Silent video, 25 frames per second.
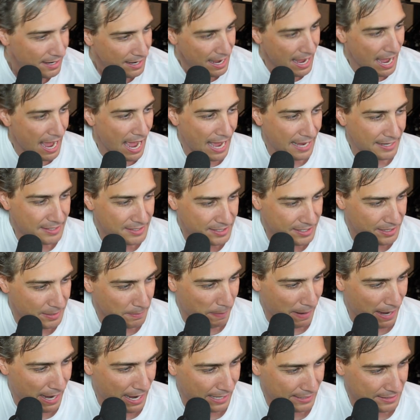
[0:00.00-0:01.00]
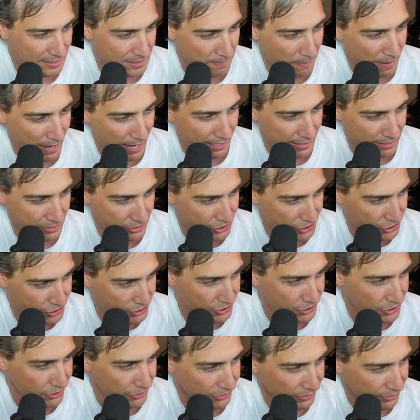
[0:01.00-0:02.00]
has the parts about
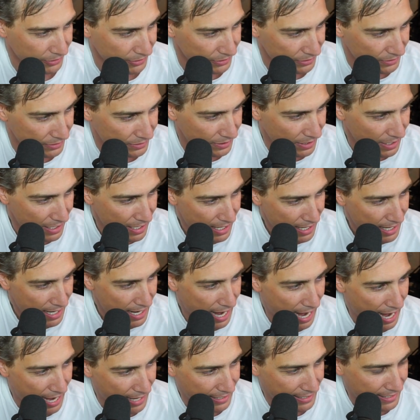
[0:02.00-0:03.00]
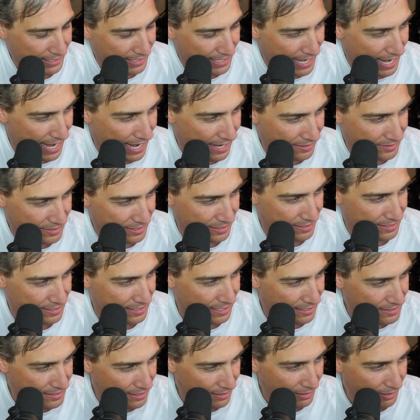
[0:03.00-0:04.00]
insurance, and it now just
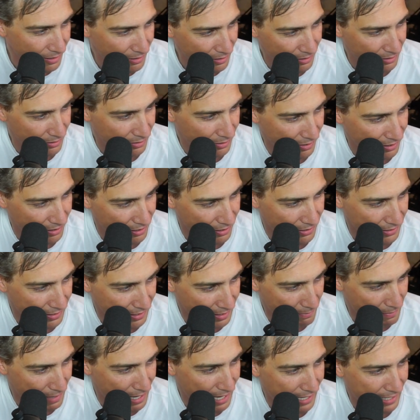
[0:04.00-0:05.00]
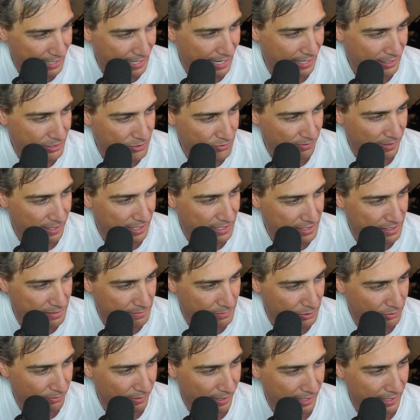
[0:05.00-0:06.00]
says a local authority may enact
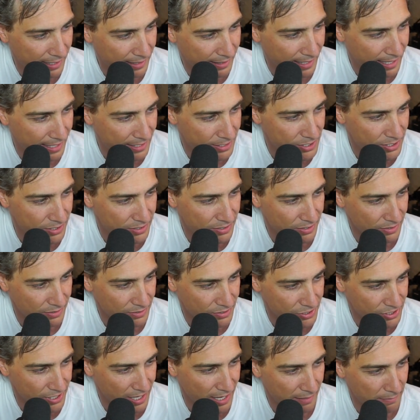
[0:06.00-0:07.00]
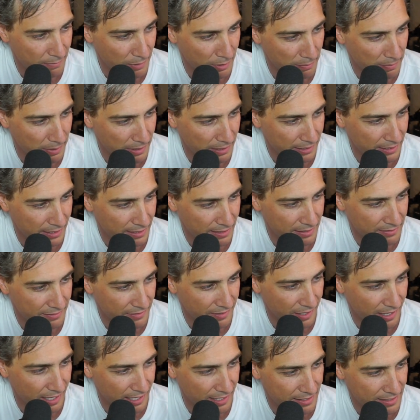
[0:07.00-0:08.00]
reasonable regulations on shared mobility
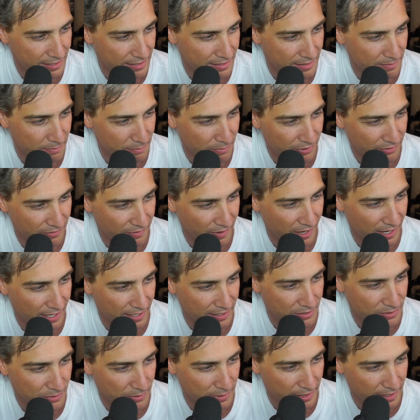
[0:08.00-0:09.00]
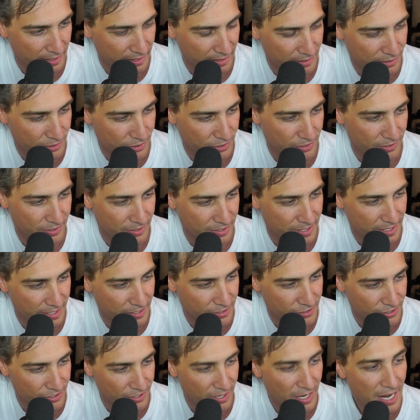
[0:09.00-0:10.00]
devices and providers within its
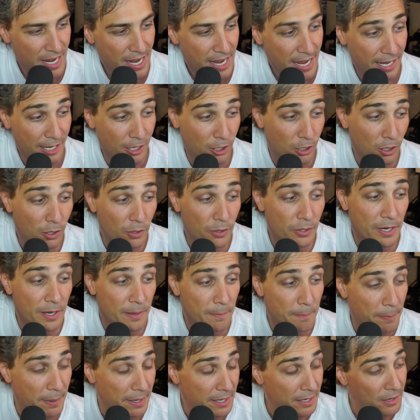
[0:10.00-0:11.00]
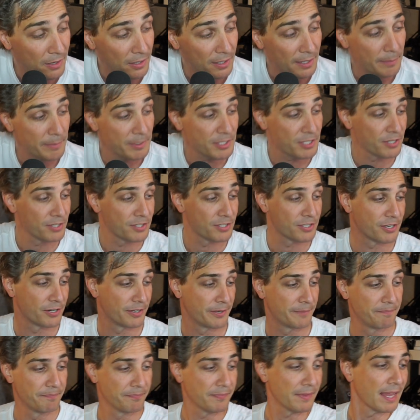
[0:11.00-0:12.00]
jurisdiction, including but not limited to.
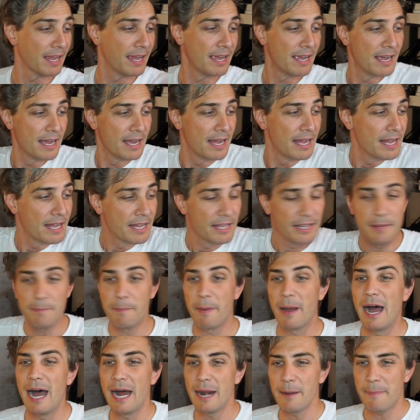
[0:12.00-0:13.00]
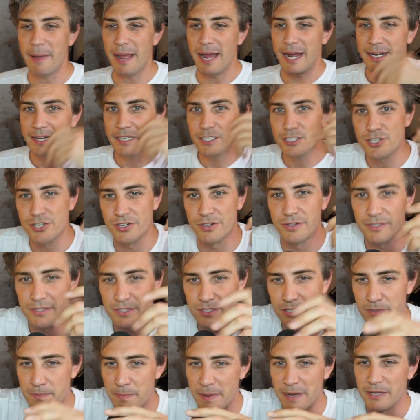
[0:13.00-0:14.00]
And the part about insurance
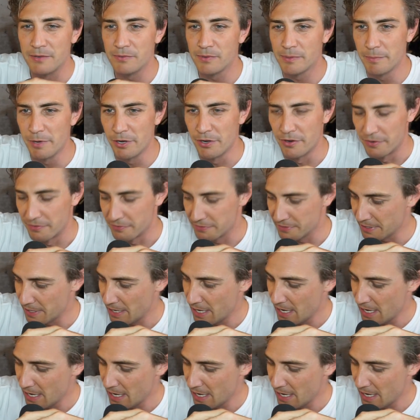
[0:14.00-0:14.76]
has been removed.